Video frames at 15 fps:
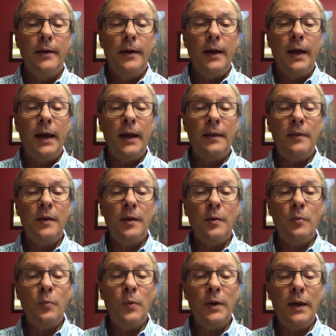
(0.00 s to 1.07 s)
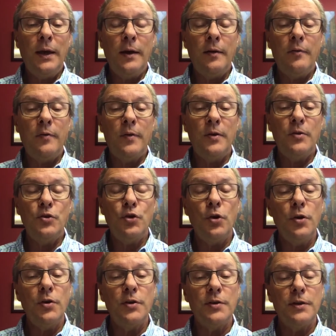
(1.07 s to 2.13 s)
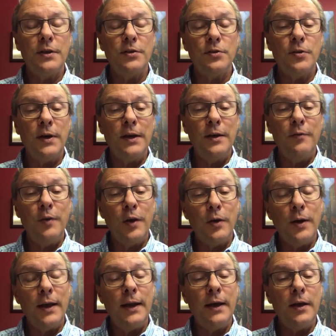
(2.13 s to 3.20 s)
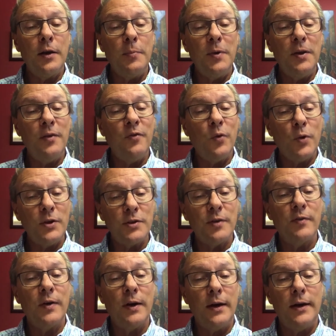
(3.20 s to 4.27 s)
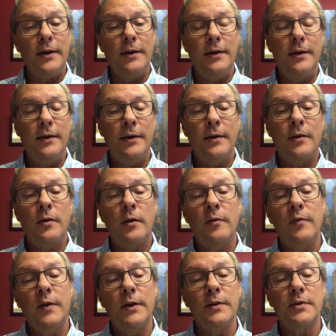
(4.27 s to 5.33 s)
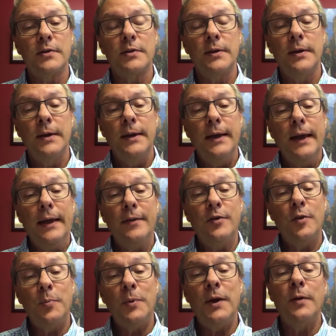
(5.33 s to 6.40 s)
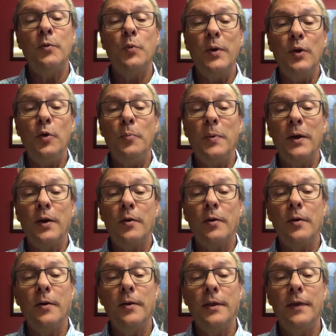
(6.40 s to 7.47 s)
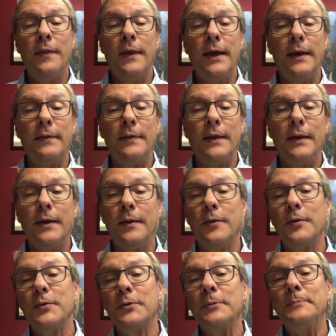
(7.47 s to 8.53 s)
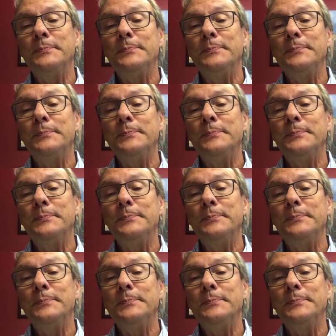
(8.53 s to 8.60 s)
And then we have a church that's trying to figure out how to be the voice of God in all of this. And sometimes we do better than that than others.